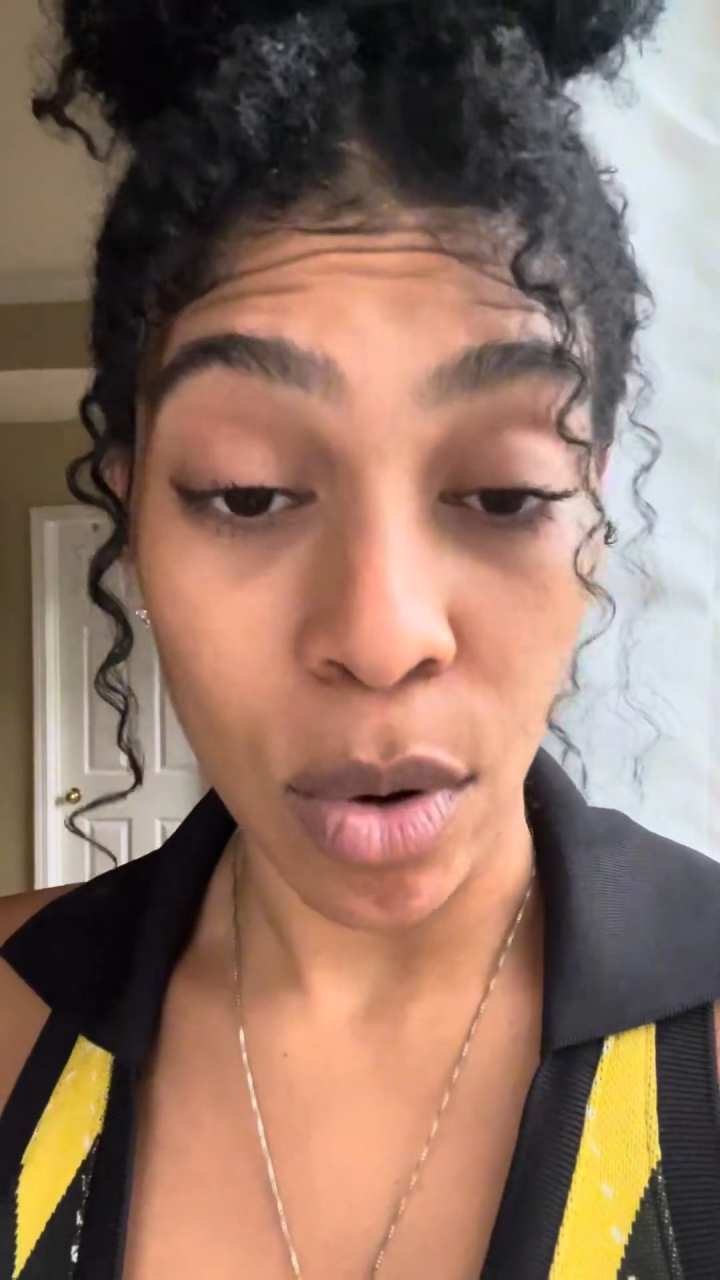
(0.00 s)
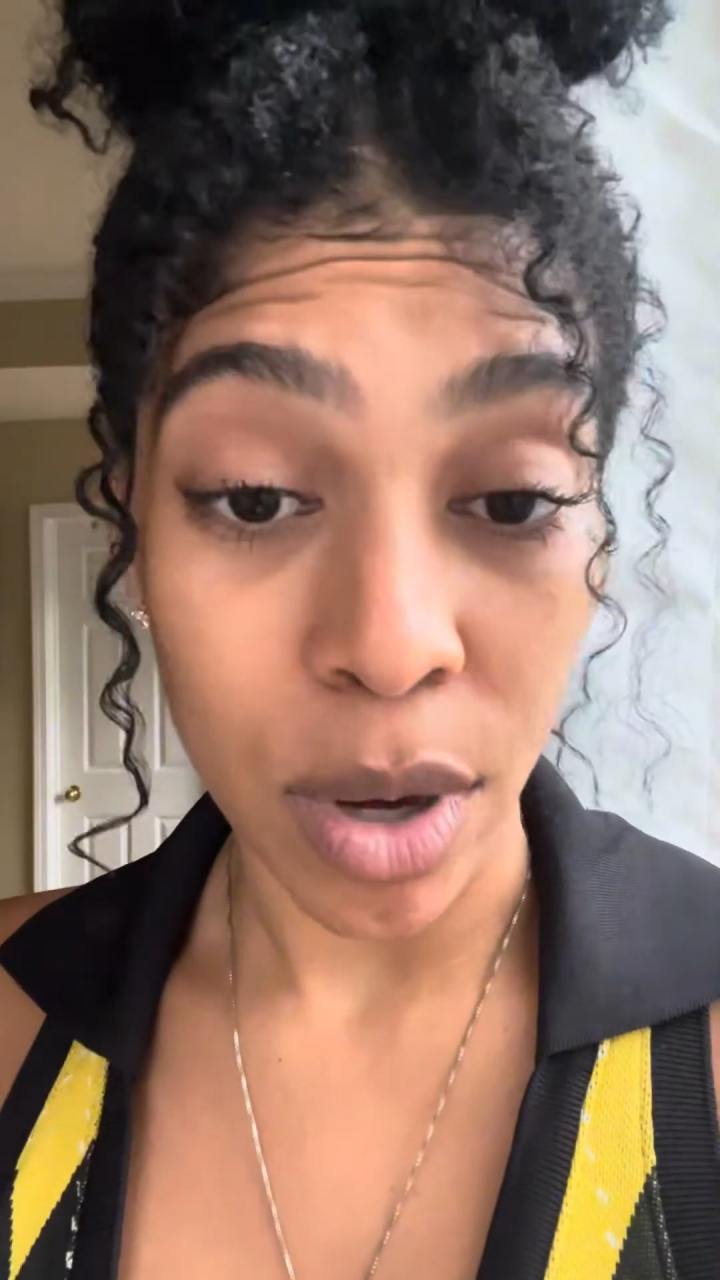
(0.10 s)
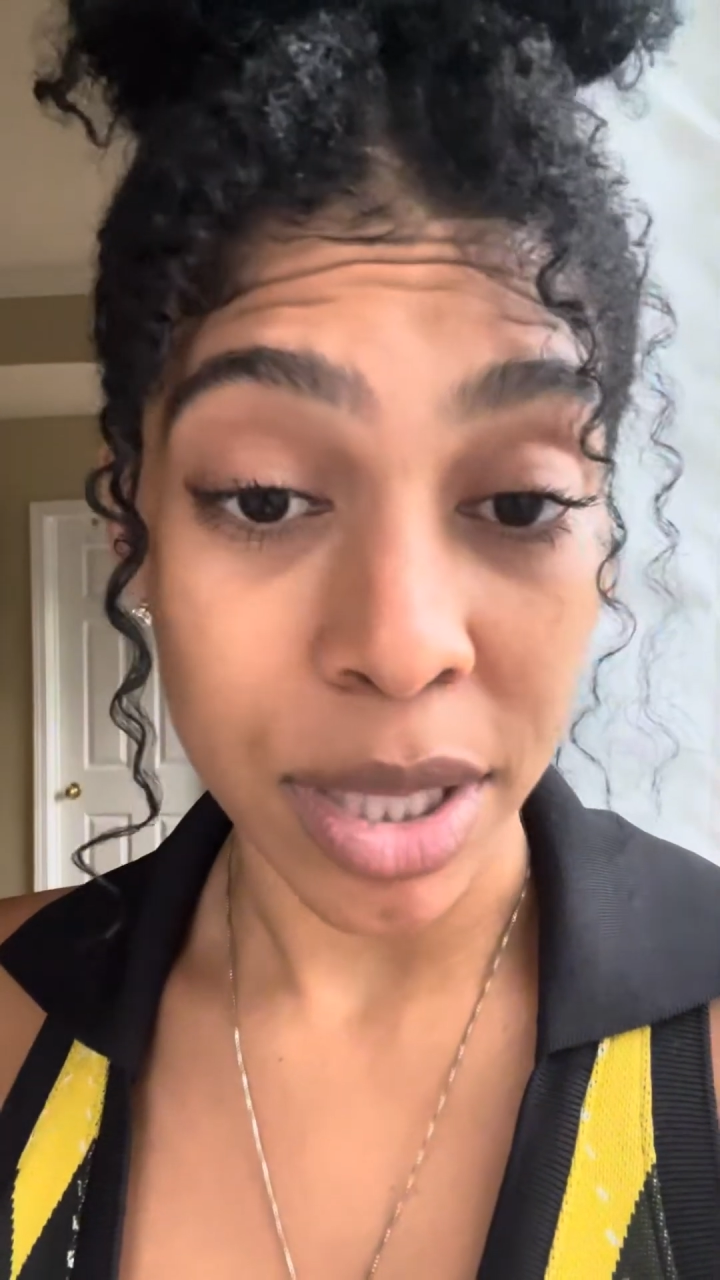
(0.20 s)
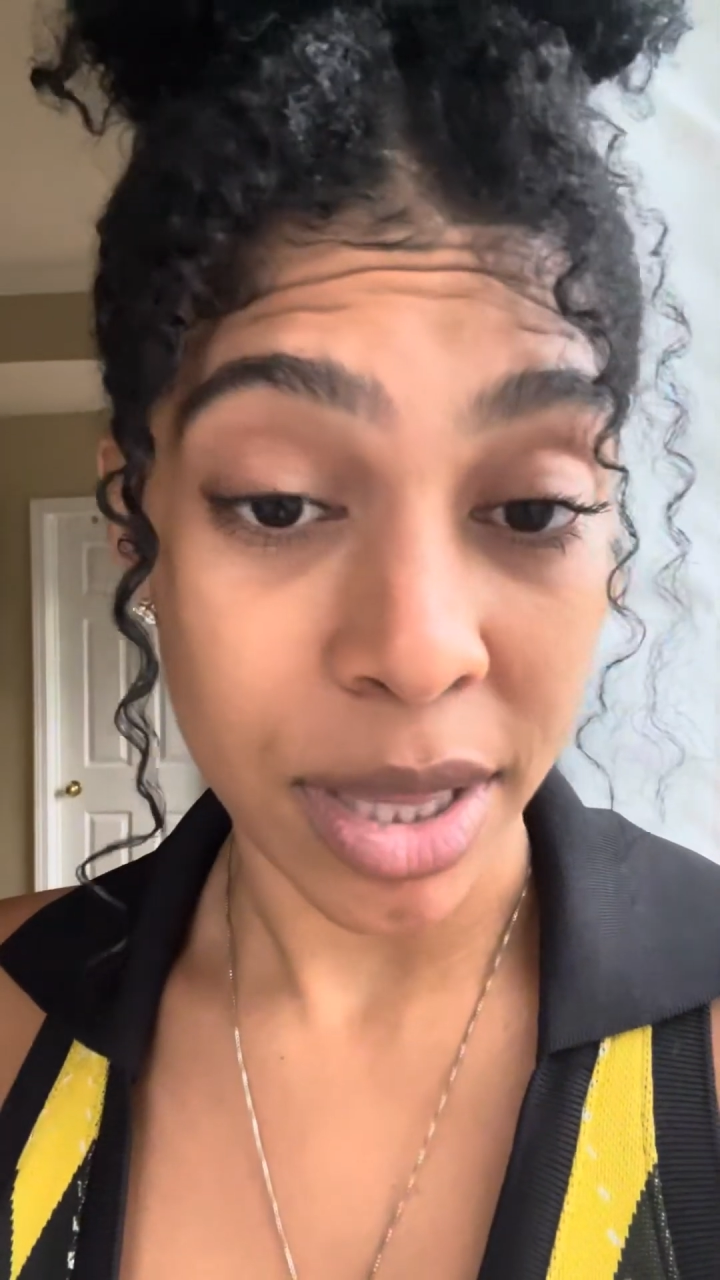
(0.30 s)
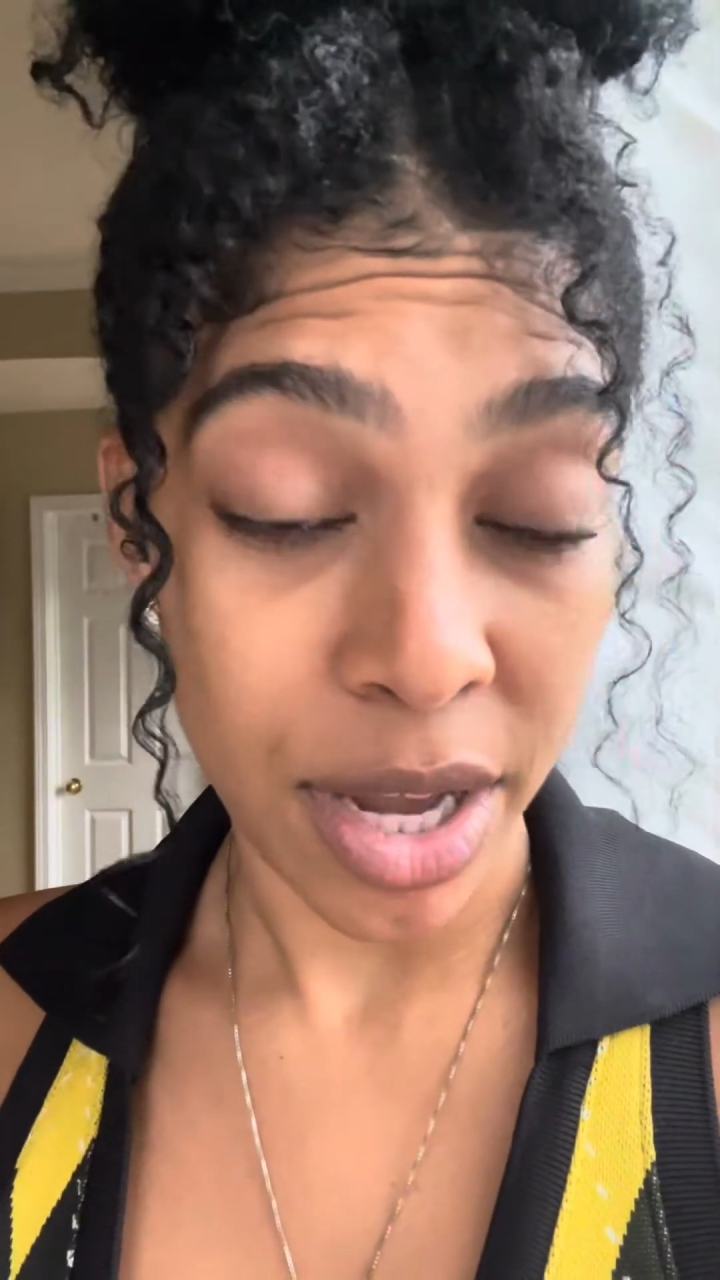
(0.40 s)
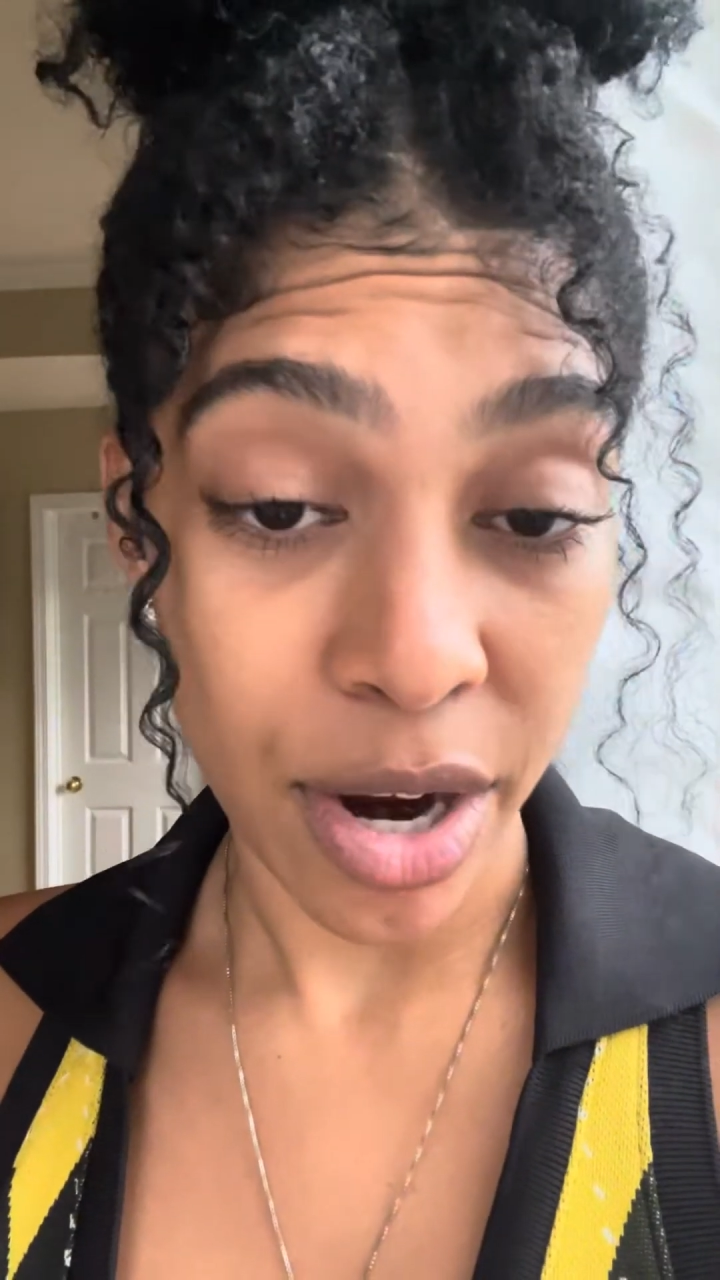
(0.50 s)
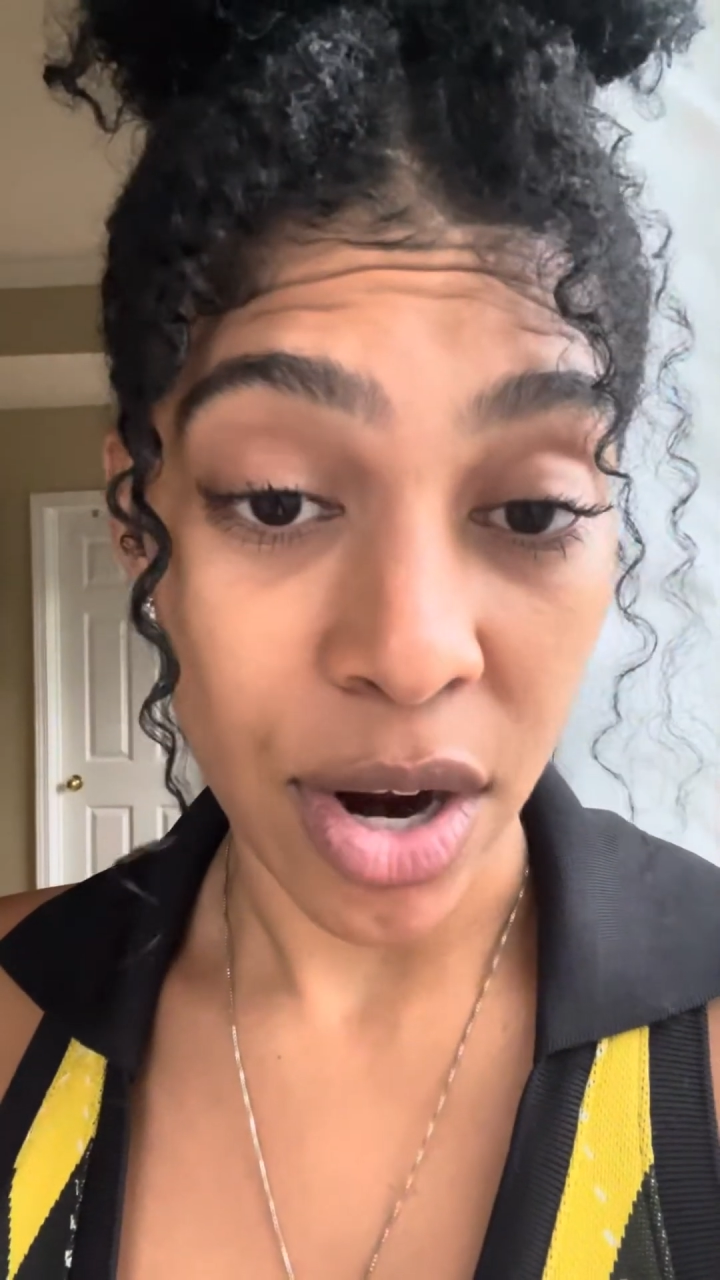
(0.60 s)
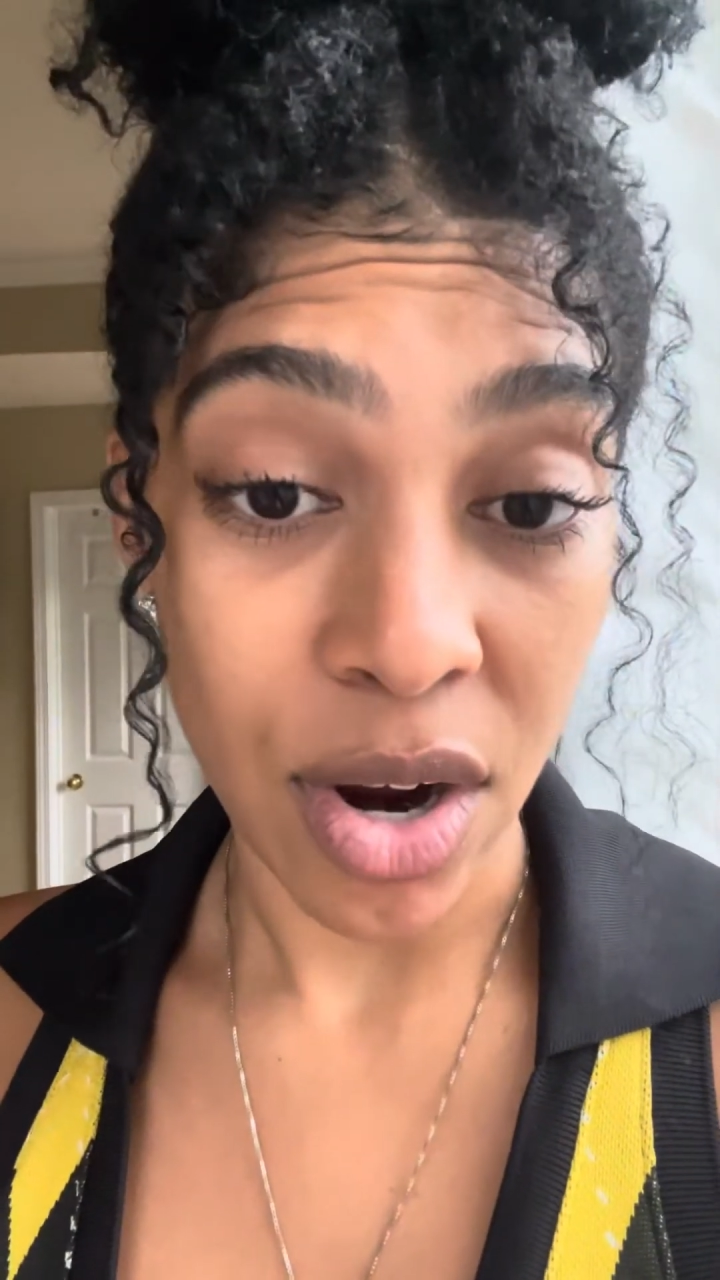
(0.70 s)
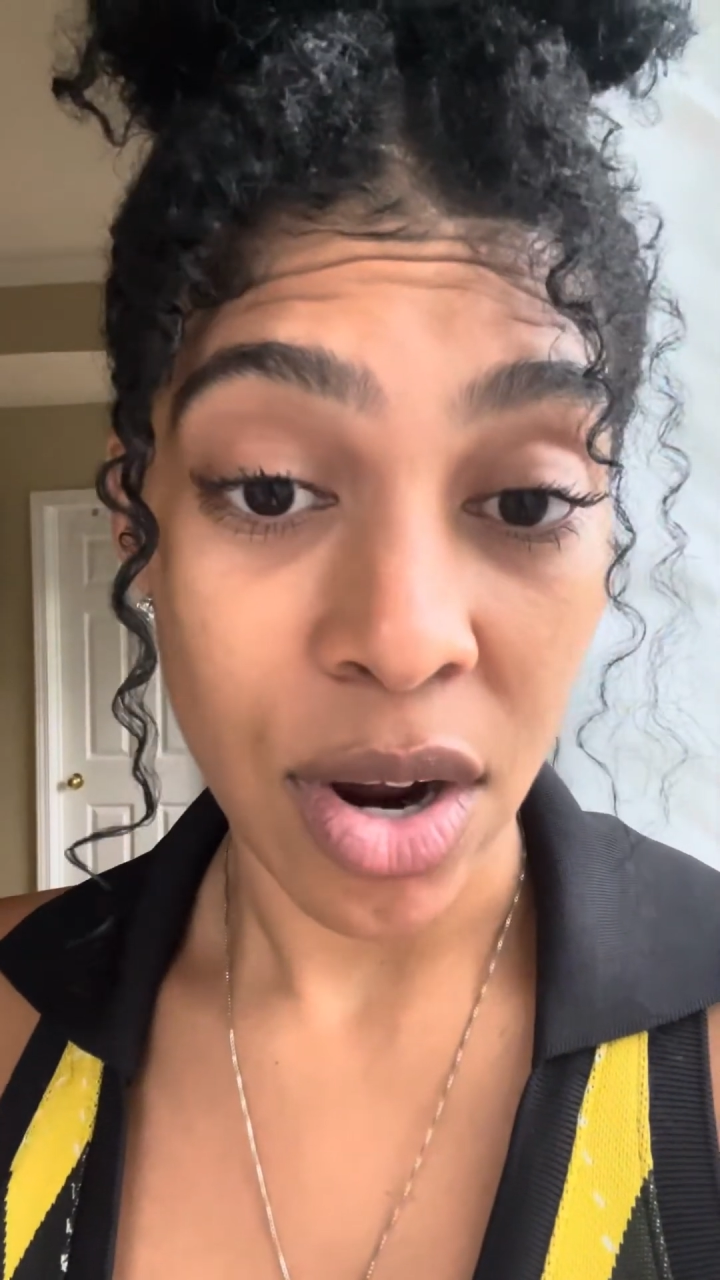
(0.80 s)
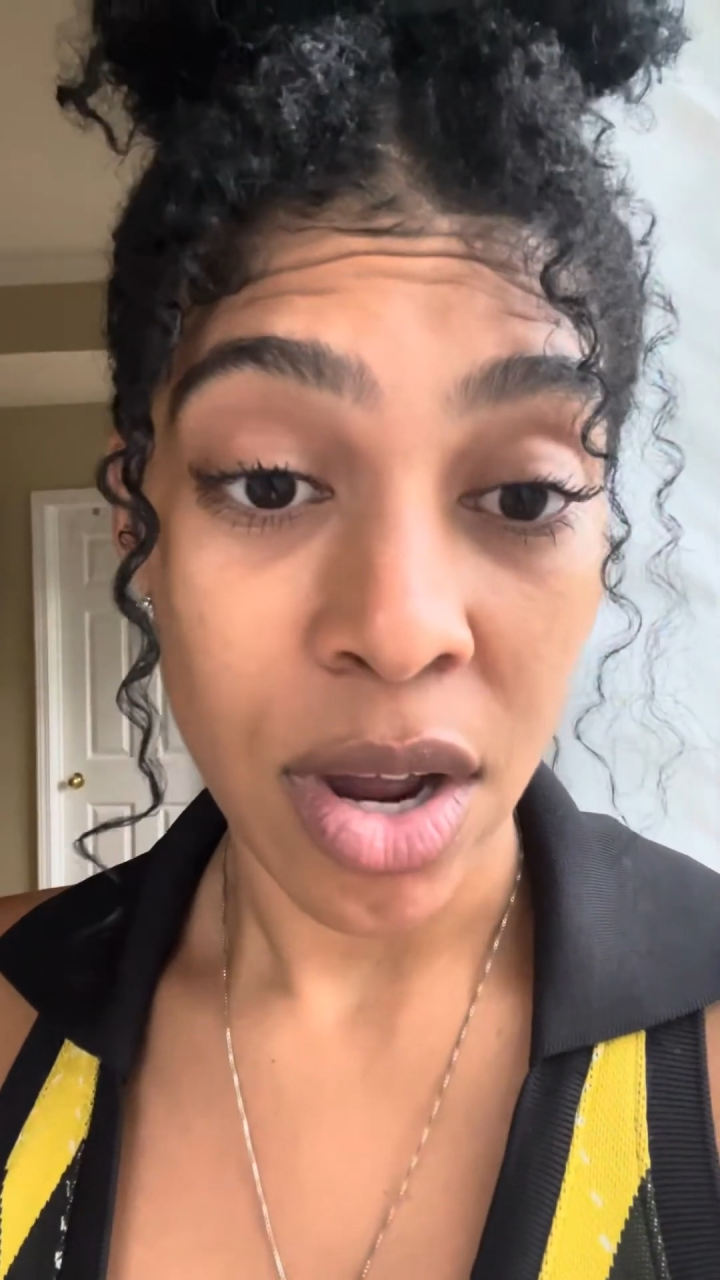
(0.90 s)
on
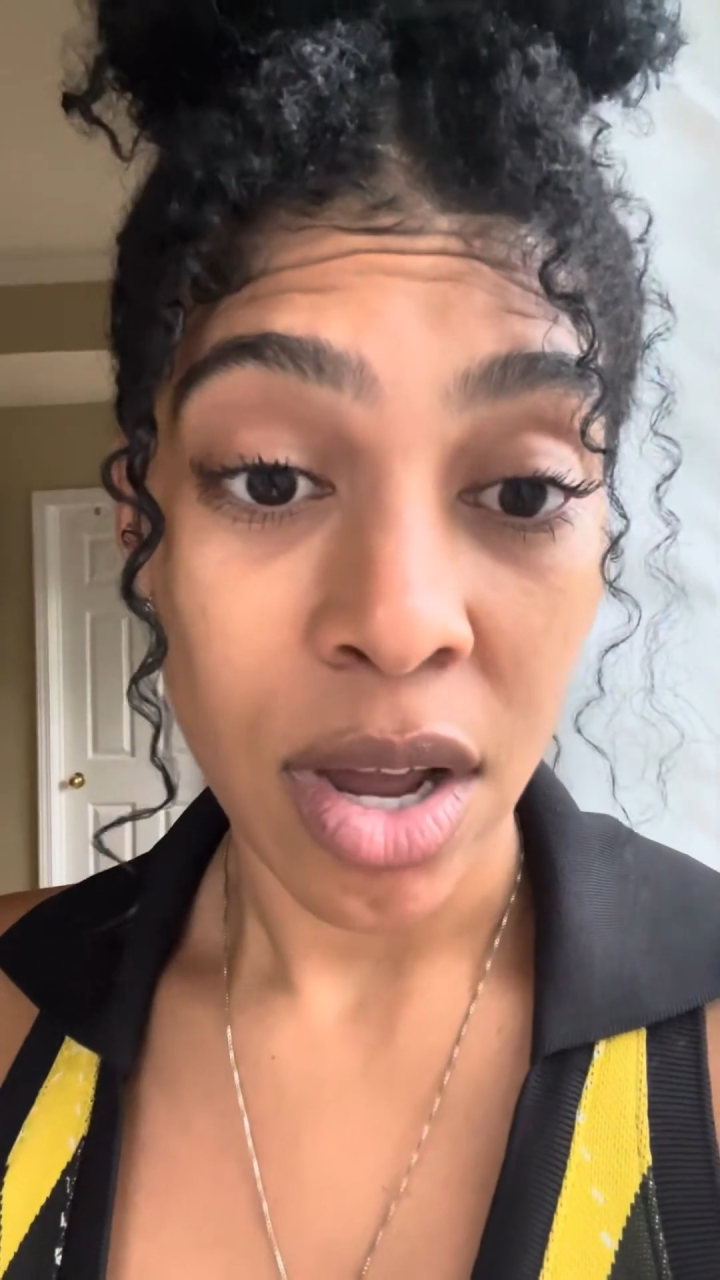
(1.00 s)
their